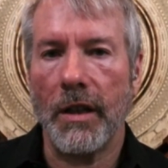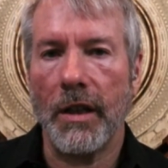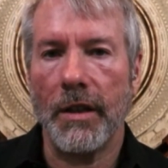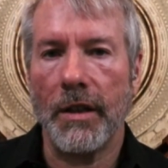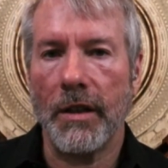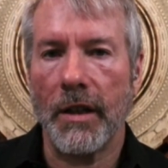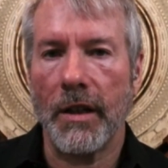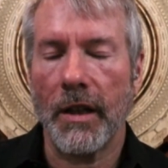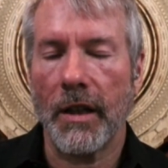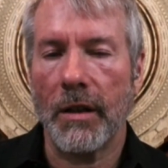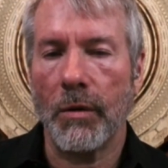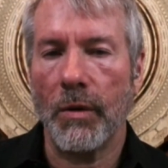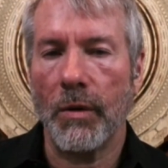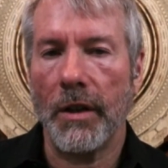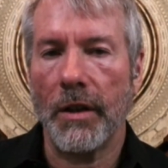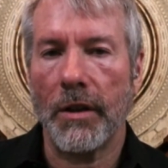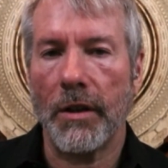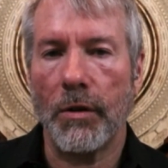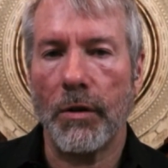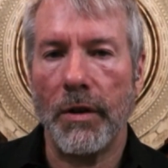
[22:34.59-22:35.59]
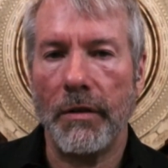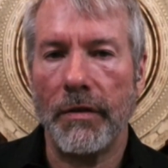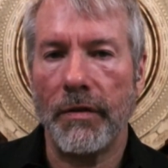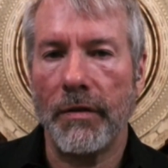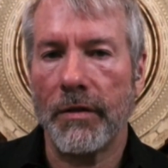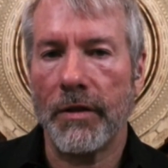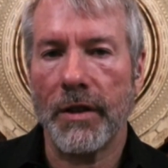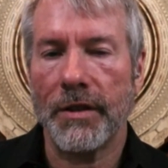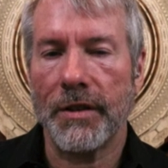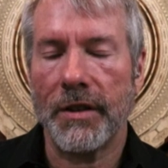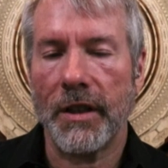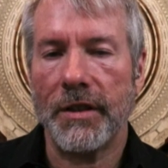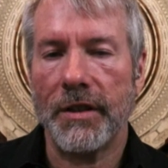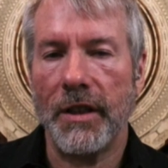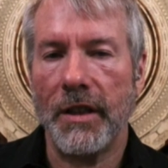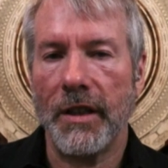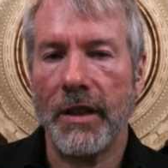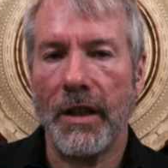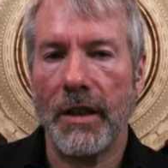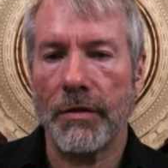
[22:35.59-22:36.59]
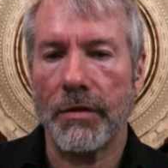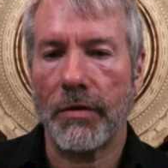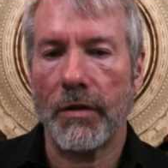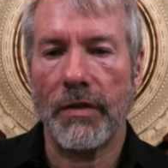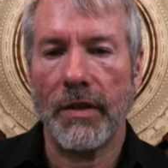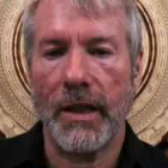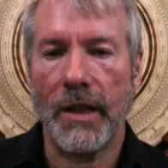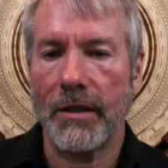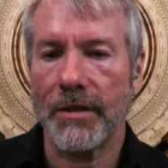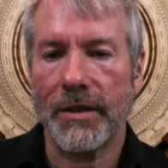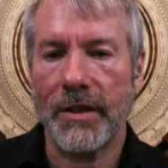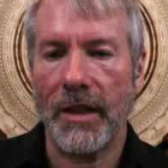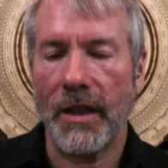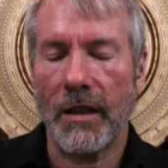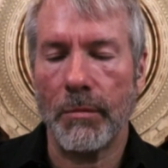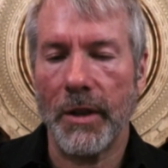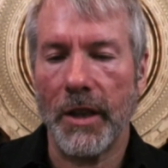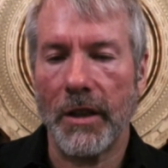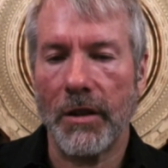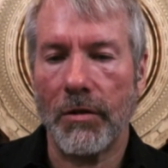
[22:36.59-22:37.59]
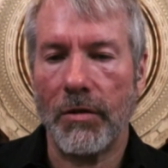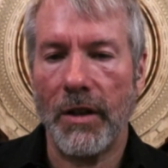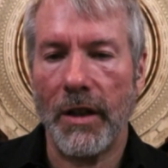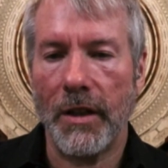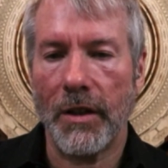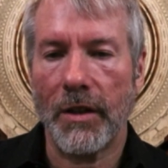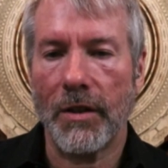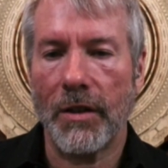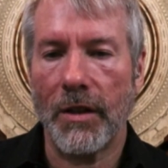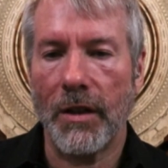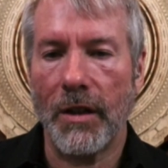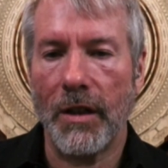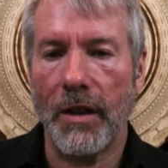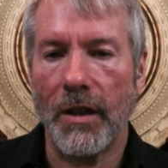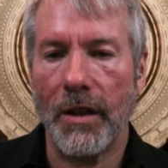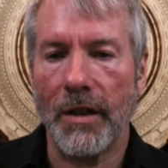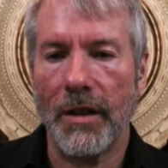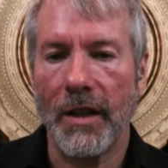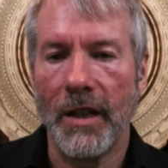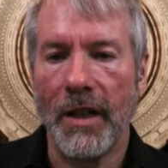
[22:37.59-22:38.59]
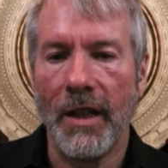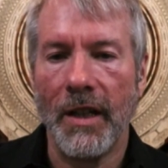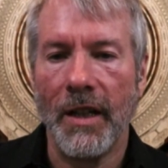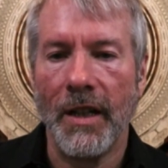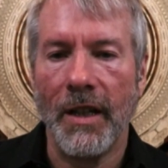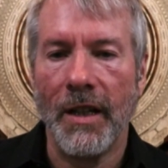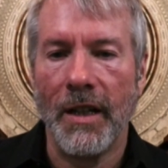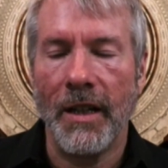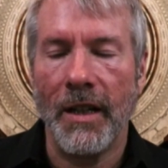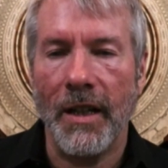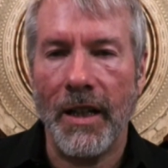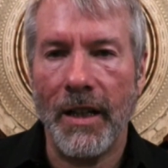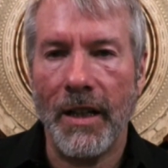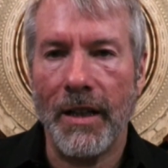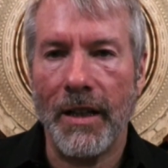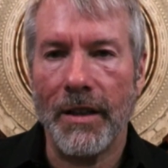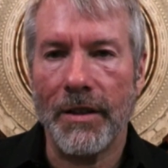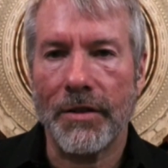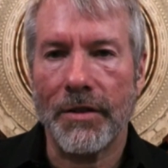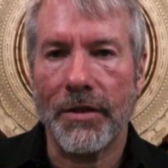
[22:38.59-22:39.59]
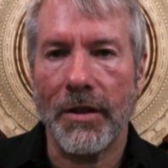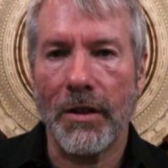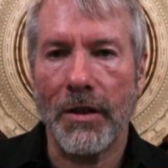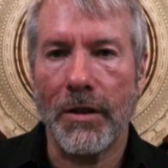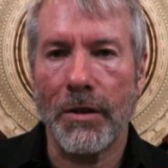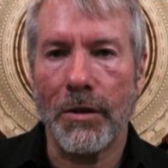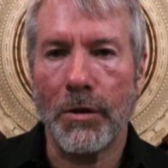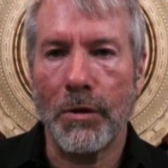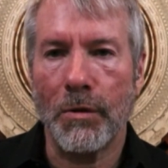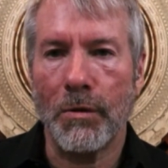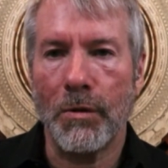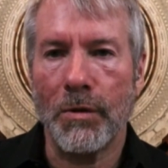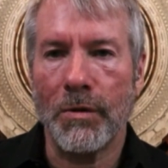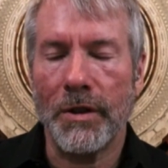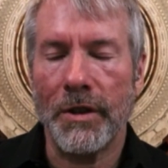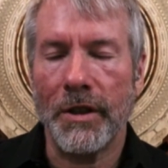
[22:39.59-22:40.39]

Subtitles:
And then I got to wait 30 to 60 days for final settlement of the credit card. And so,